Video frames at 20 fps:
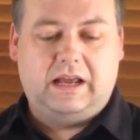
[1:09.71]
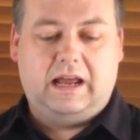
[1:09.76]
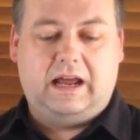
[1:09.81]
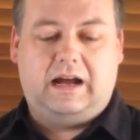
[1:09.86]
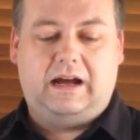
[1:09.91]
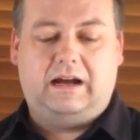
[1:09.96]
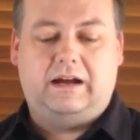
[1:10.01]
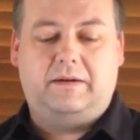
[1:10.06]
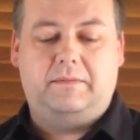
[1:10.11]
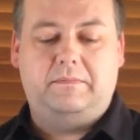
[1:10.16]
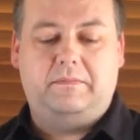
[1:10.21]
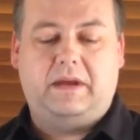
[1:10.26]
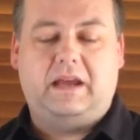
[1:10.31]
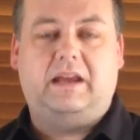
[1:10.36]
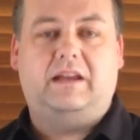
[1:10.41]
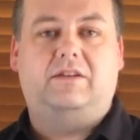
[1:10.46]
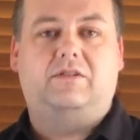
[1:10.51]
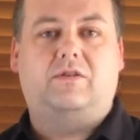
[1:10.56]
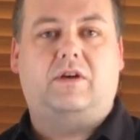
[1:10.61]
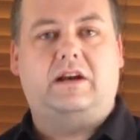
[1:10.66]

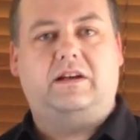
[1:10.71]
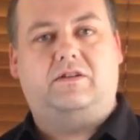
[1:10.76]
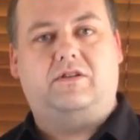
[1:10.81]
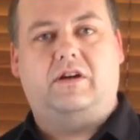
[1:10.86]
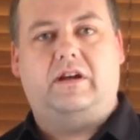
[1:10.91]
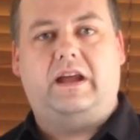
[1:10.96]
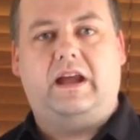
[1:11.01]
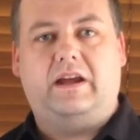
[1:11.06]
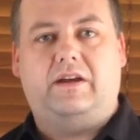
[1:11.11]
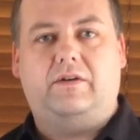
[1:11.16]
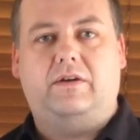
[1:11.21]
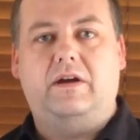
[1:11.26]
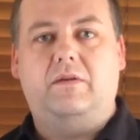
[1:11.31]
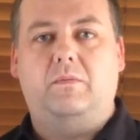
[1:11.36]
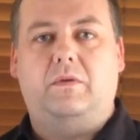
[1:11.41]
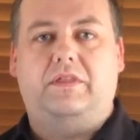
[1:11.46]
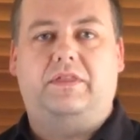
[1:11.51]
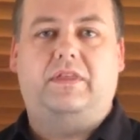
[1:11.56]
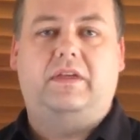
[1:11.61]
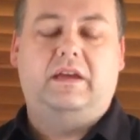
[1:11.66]
and great guy to hang
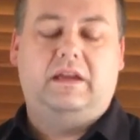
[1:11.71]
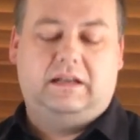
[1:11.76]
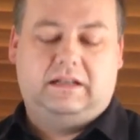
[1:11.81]
around with.